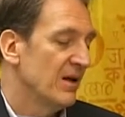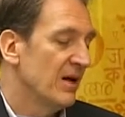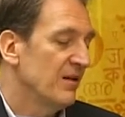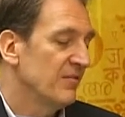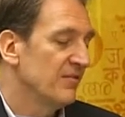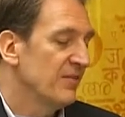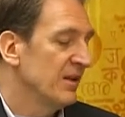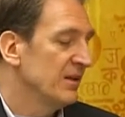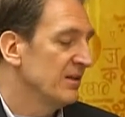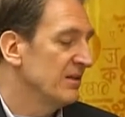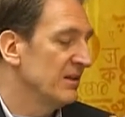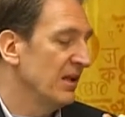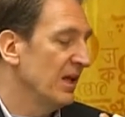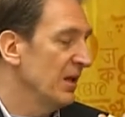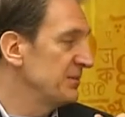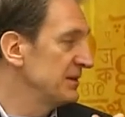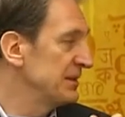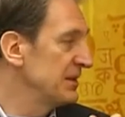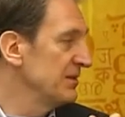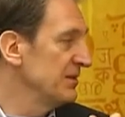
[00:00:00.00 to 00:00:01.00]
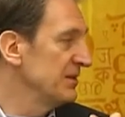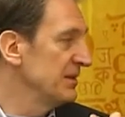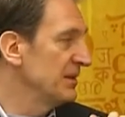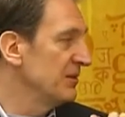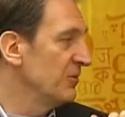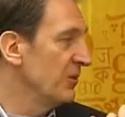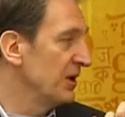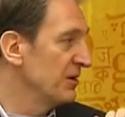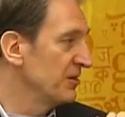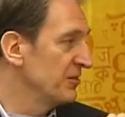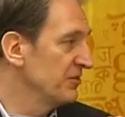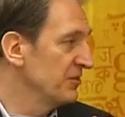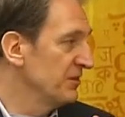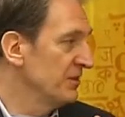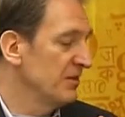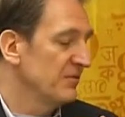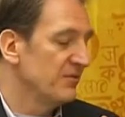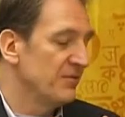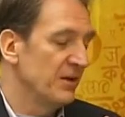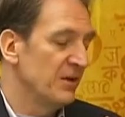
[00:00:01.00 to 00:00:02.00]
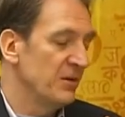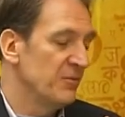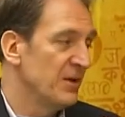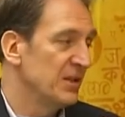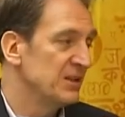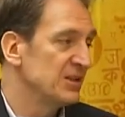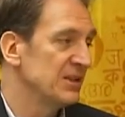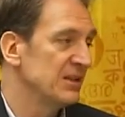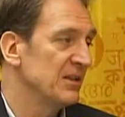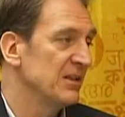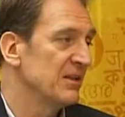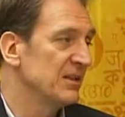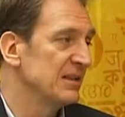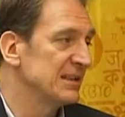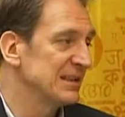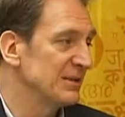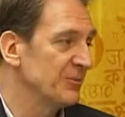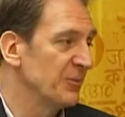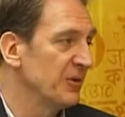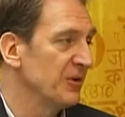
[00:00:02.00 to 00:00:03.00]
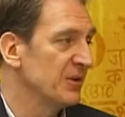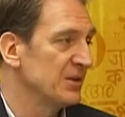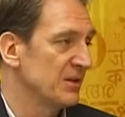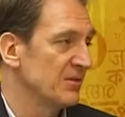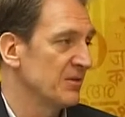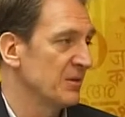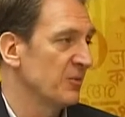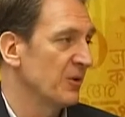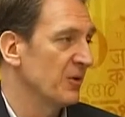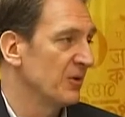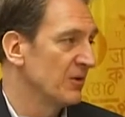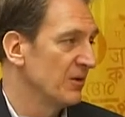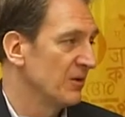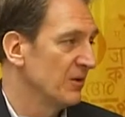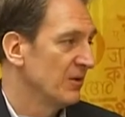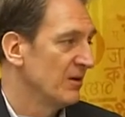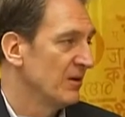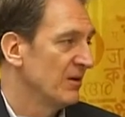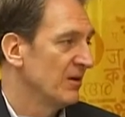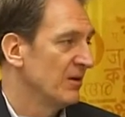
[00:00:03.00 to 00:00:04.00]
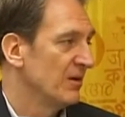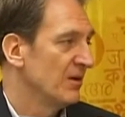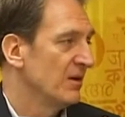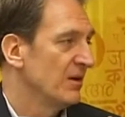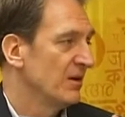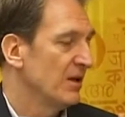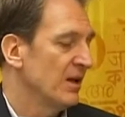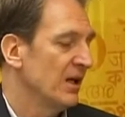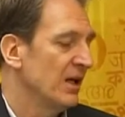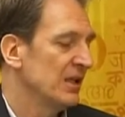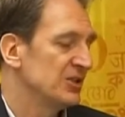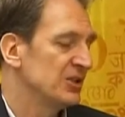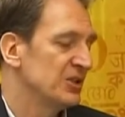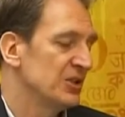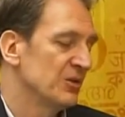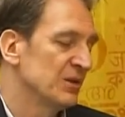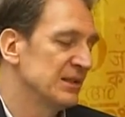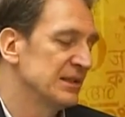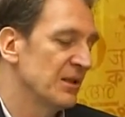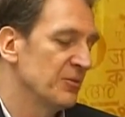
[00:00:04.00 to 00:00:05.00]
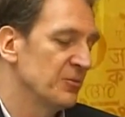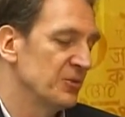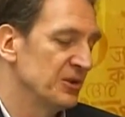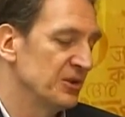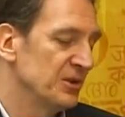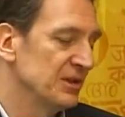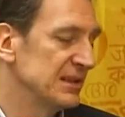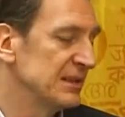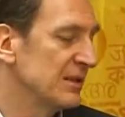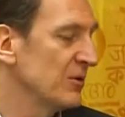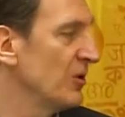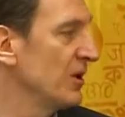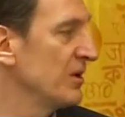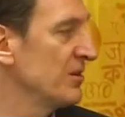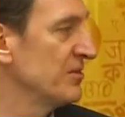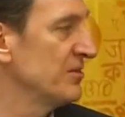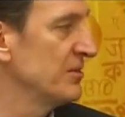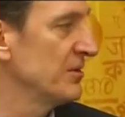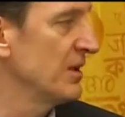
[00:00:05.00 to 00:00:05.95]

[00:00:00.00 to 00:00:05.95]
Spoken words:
find absolutely wonderful, very much in the spirit of the book. And she also produced the wonderful